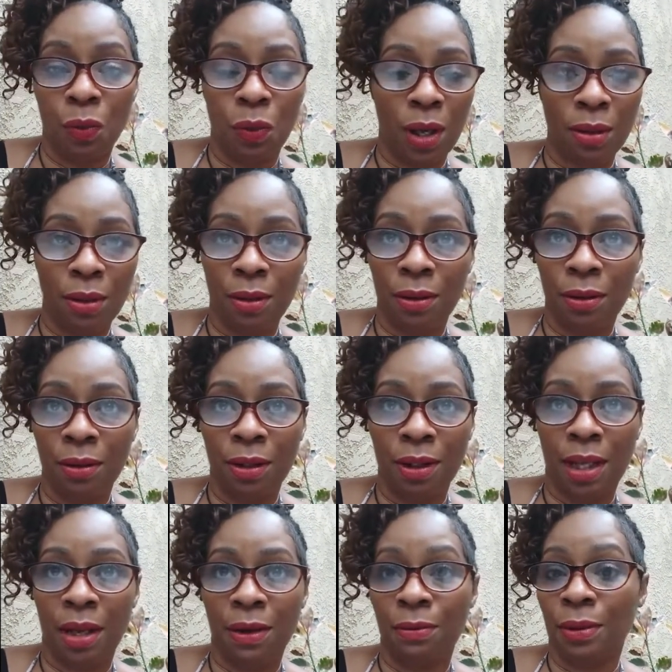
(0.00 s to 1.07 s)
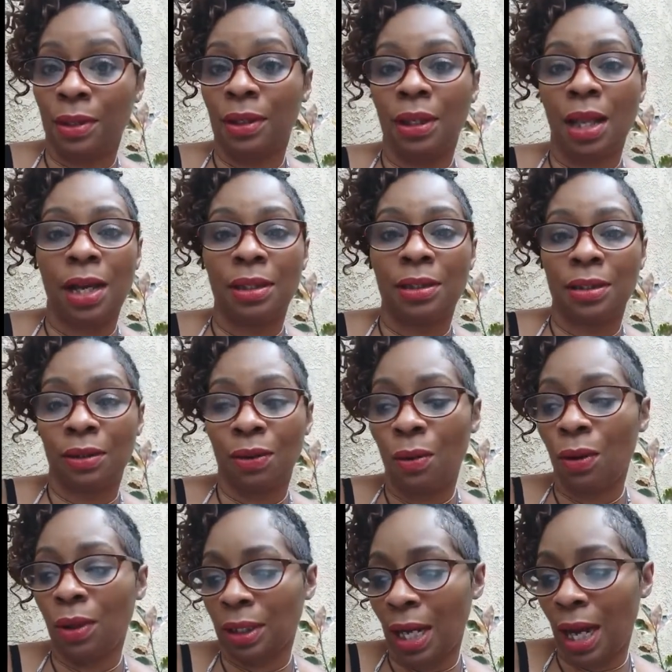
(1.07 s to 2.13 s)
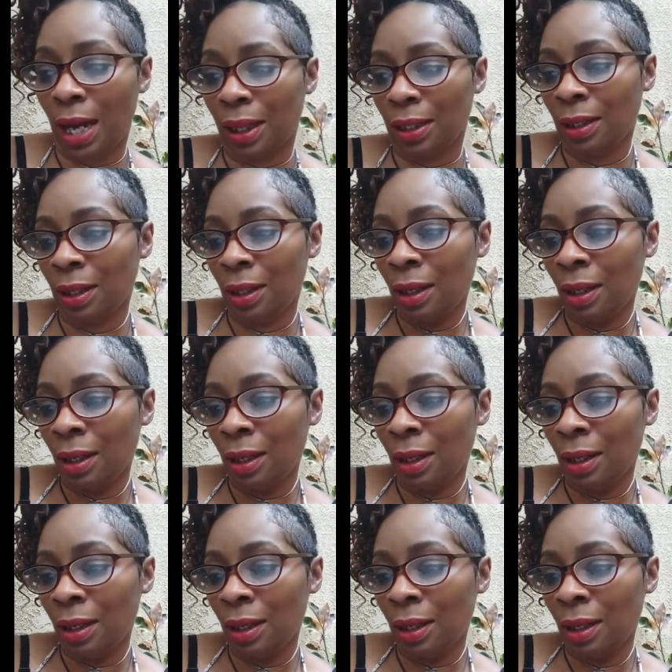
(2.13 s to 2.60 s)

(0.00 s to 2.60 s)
whether they realize it or not.